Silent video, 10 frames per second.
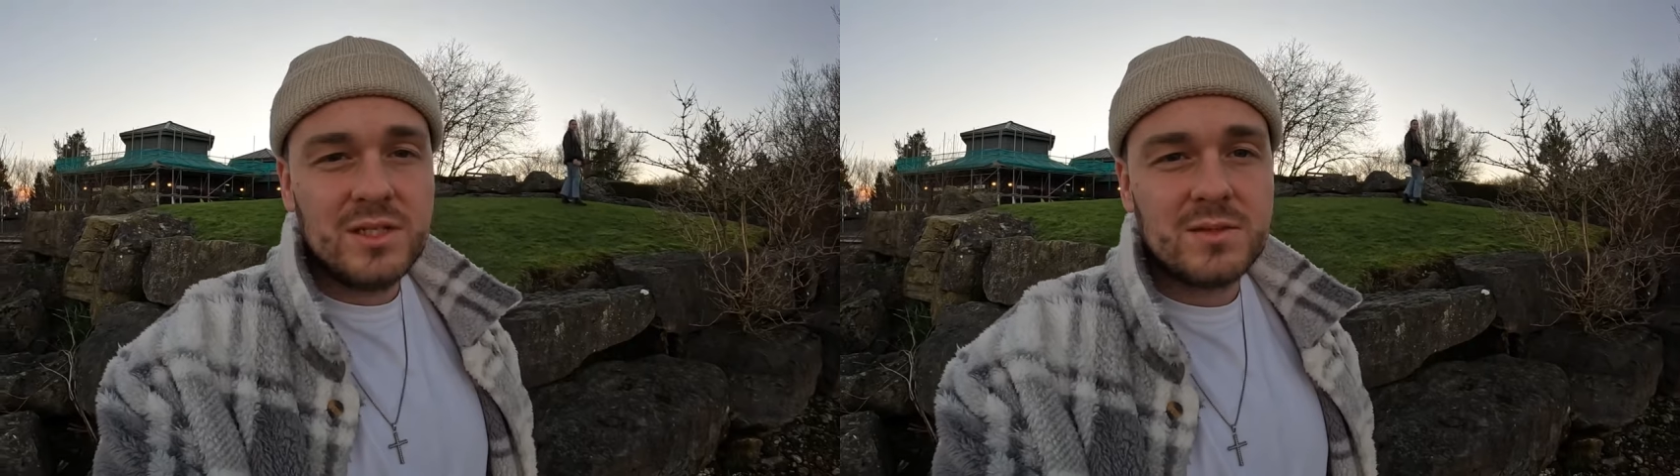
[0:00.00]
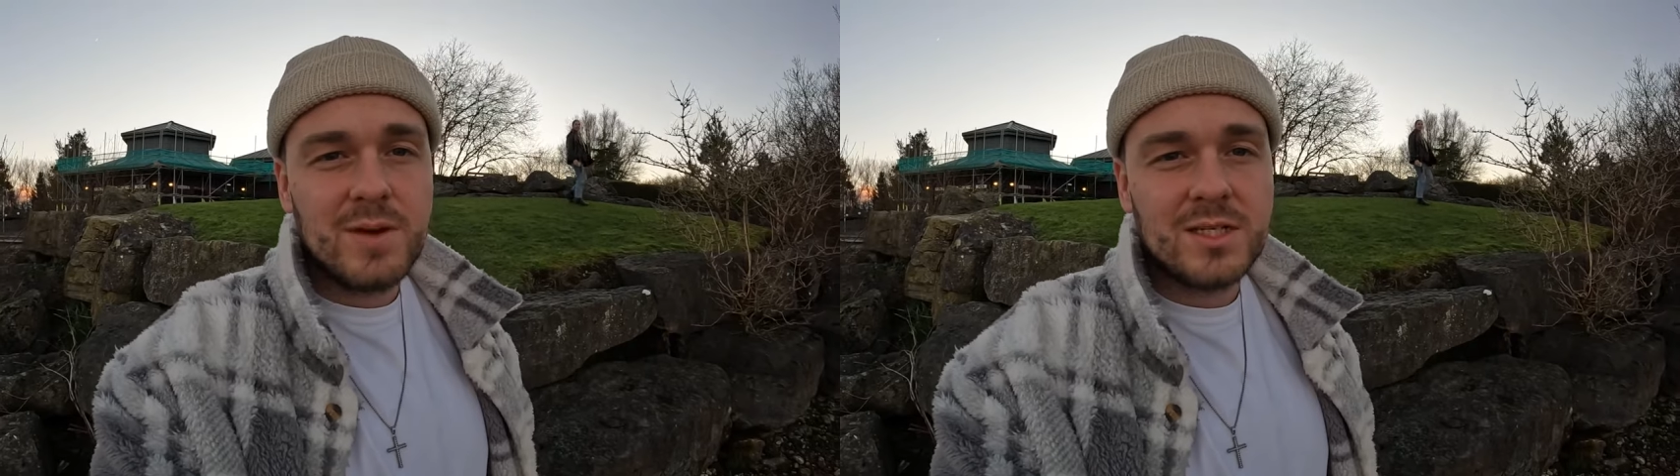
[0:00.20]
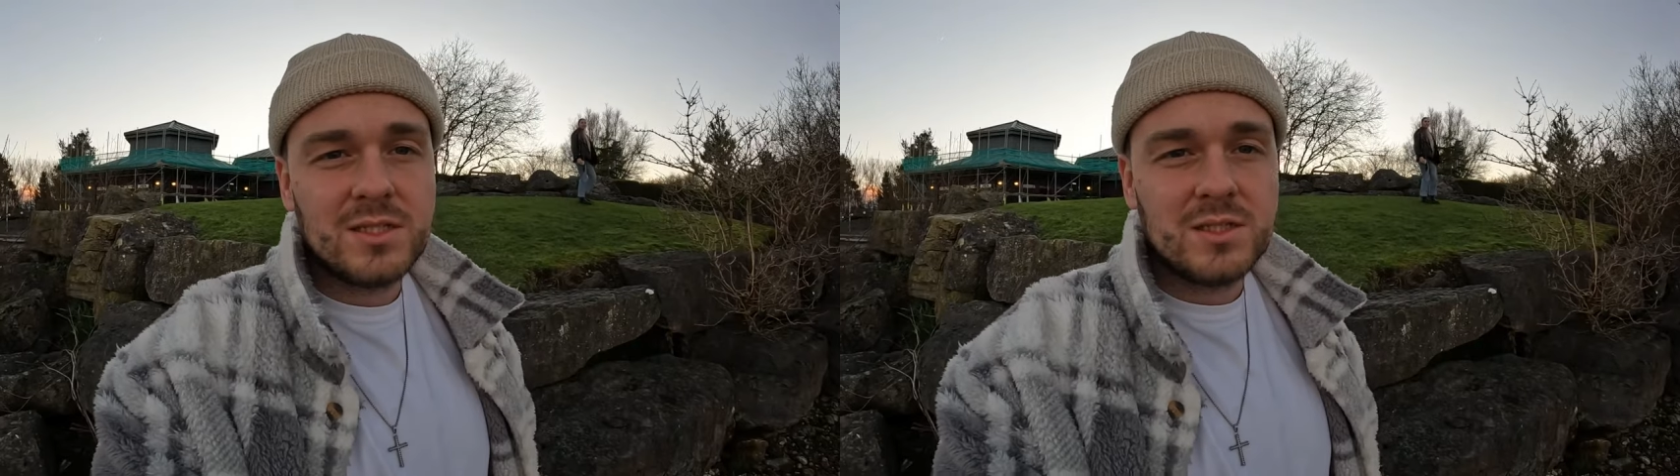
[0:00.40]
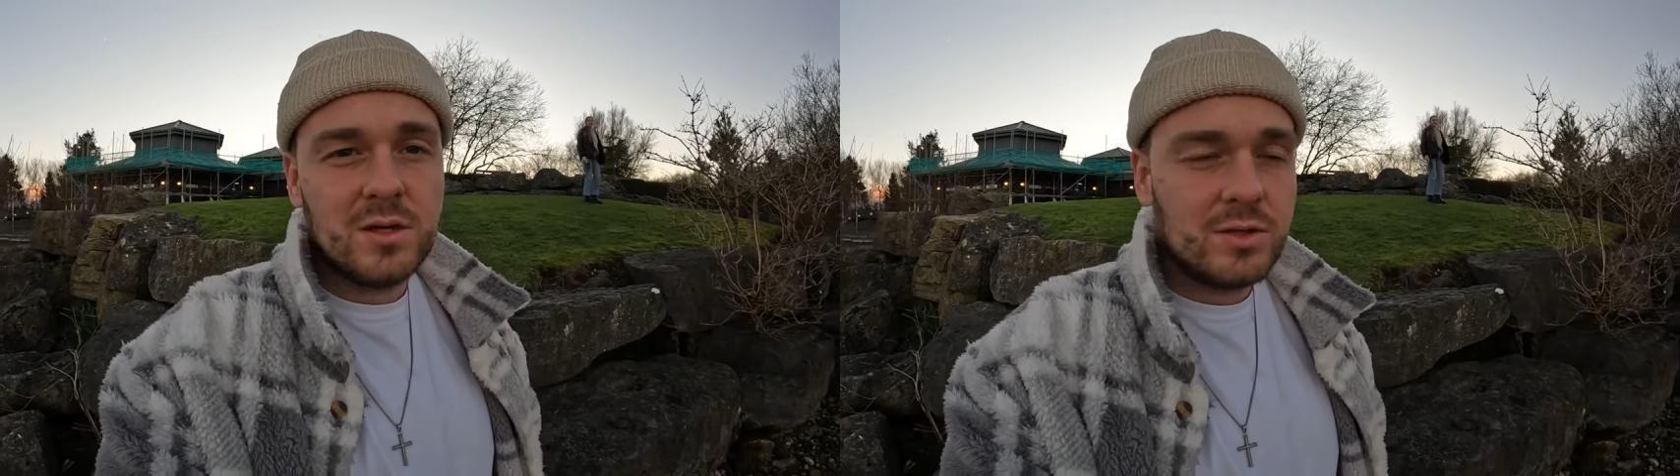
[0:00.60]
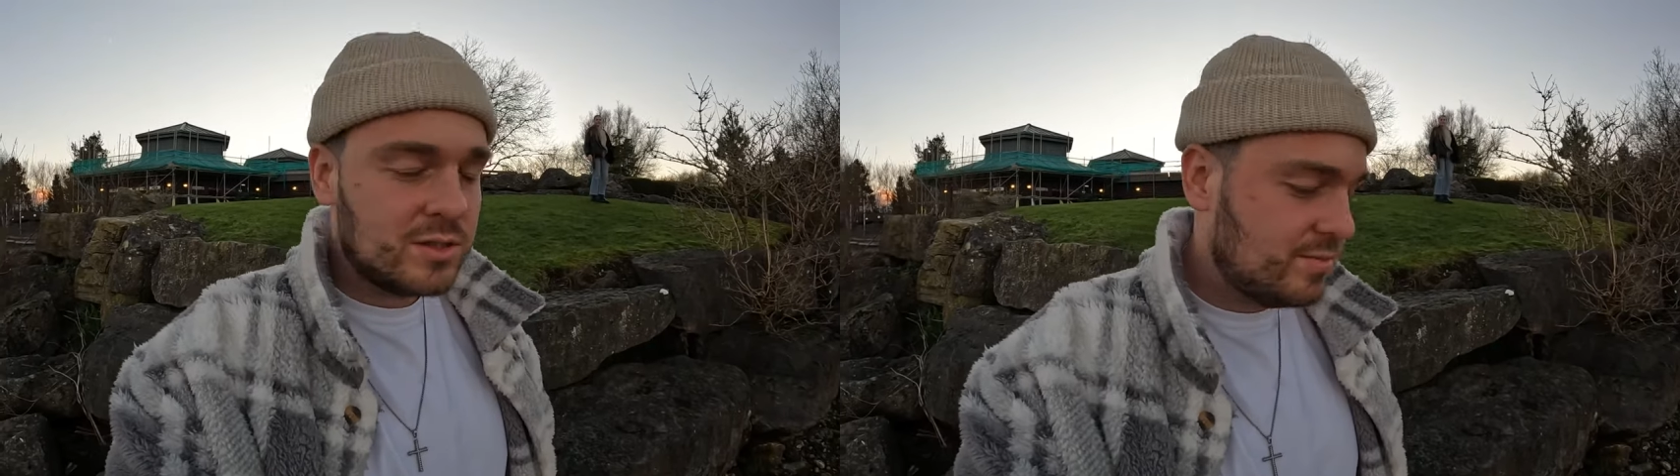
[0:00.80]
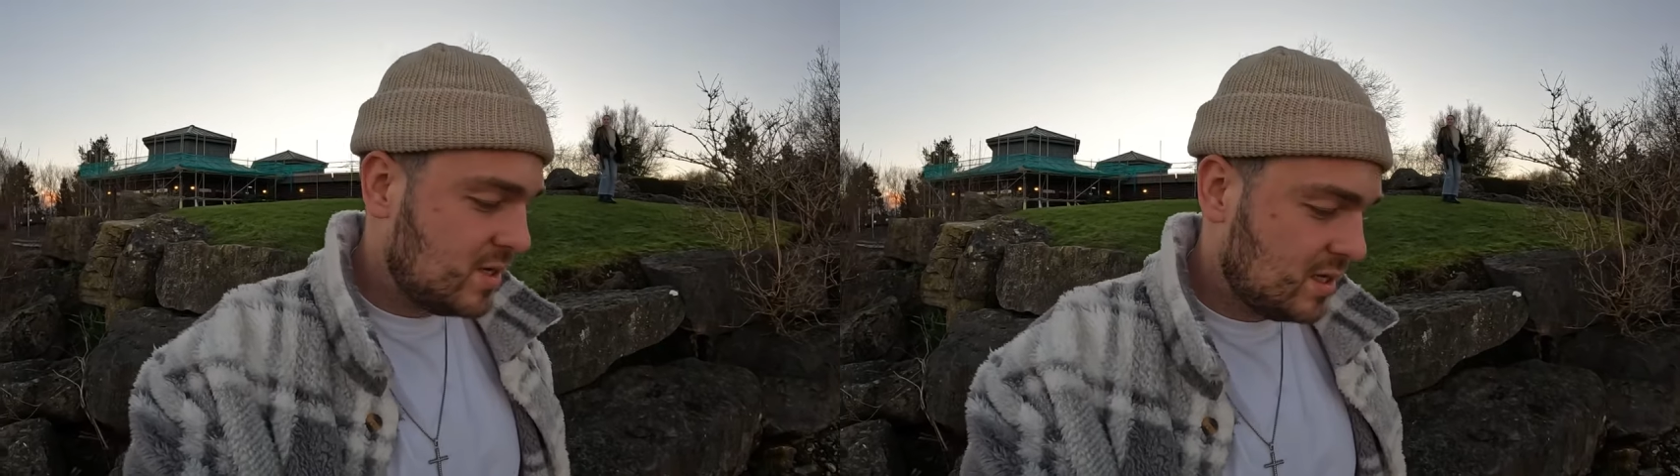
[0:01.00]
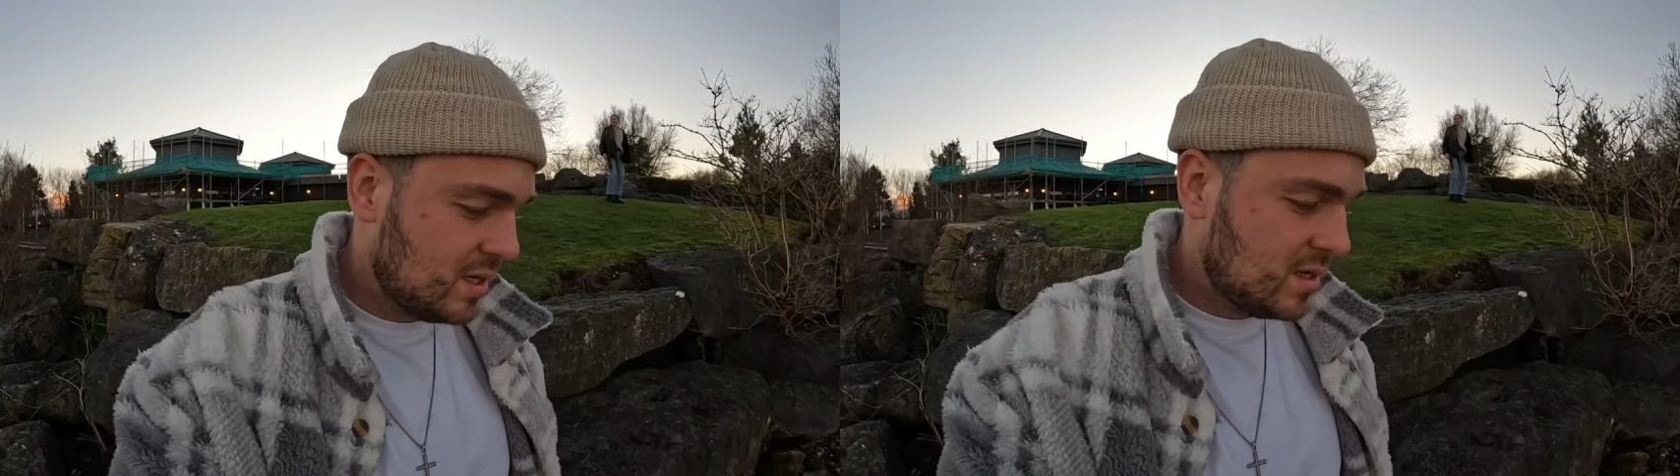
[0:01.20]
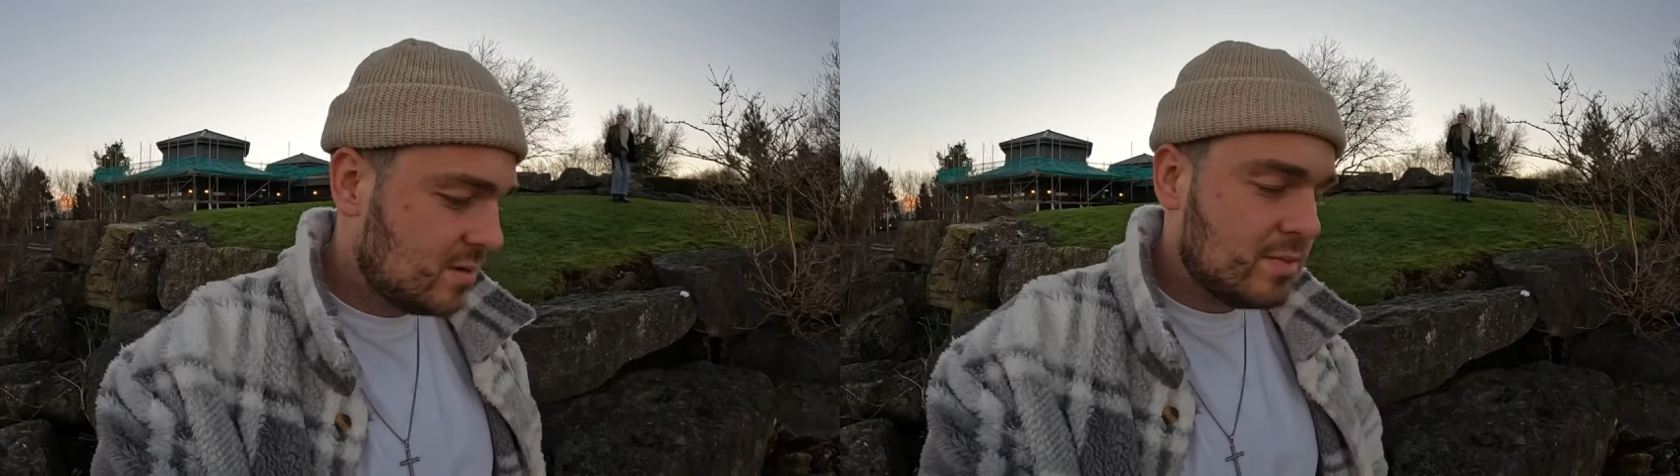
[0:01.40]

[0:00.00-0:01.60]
smash the social media.